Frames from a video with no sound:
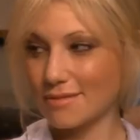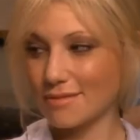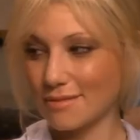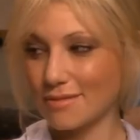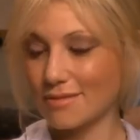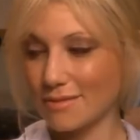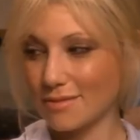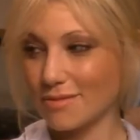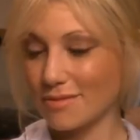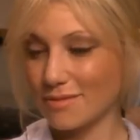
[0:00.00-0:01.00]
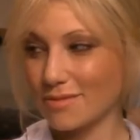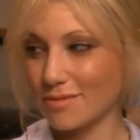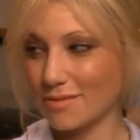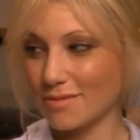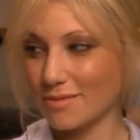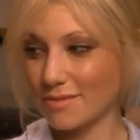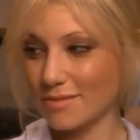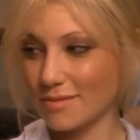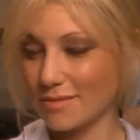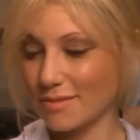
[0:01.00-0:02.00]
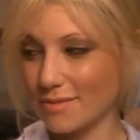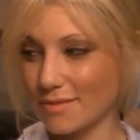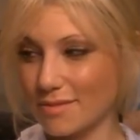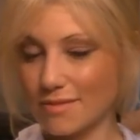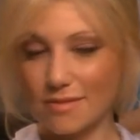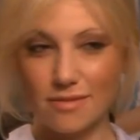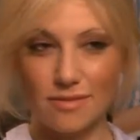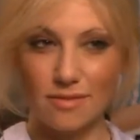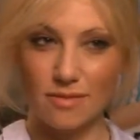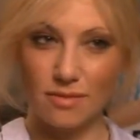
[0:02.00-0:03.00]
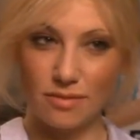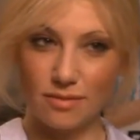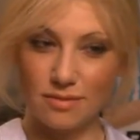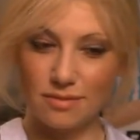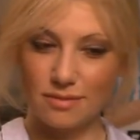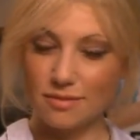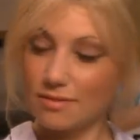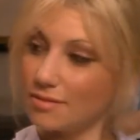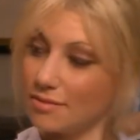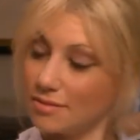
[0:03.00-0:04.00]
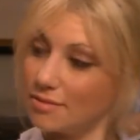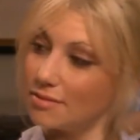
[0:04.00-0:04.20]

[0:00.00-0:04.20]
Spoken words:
[no speech]